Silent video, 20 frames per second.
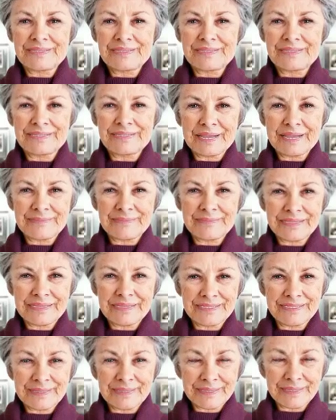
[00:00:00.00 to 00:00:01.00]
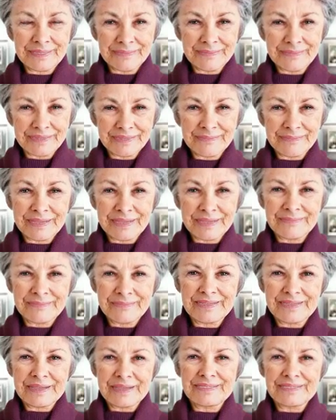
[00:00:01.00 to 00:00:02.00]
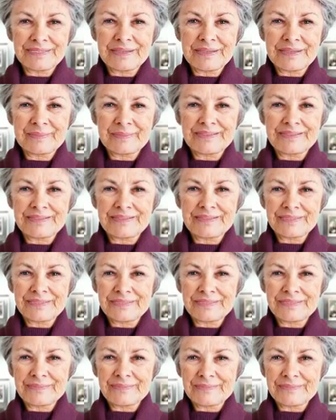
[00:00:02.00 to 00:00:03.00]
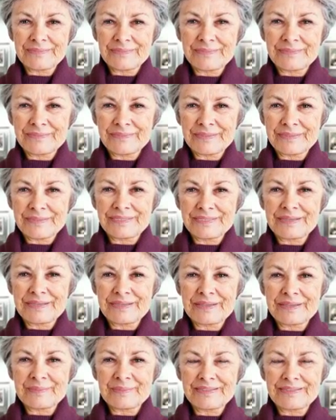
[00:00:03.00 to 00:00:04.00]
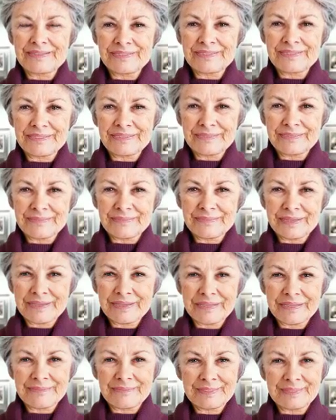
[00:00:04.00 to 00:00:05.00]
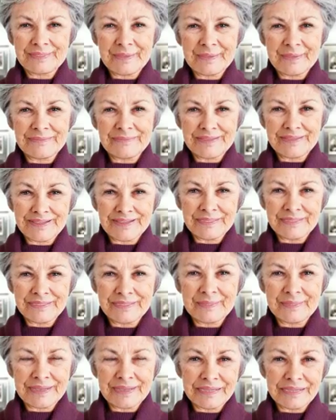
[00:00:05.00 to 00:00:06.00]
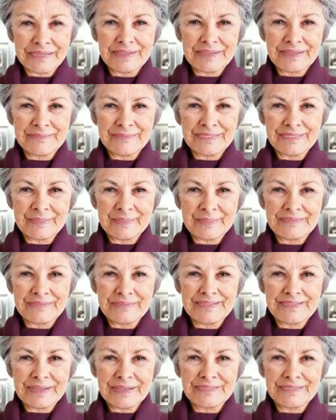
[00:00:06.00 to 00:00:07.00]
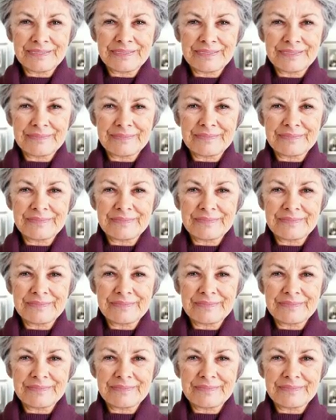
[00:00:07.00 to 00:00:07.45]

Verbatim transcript: first trimester, the baby at 8 weeks. At 8 weeks, the embryo begins to develop into a fetus.